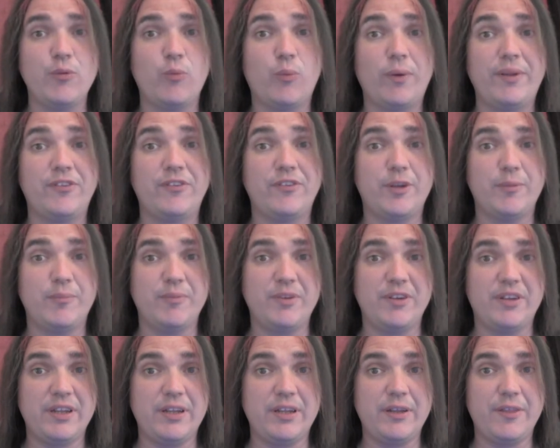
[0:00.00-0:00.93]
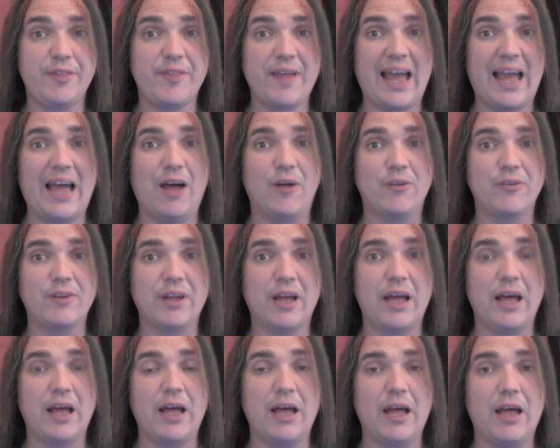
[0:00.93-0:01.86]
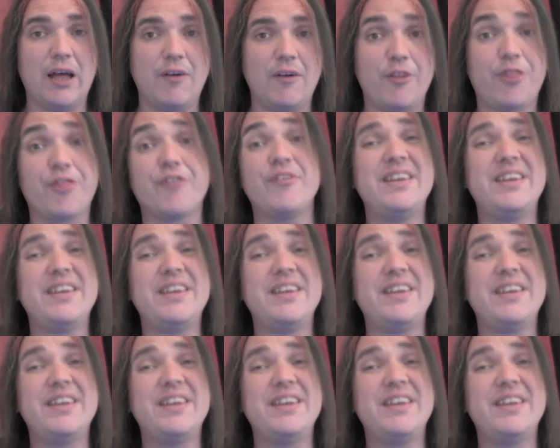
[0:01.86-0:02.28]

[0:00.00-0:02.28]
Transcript: teeth, out of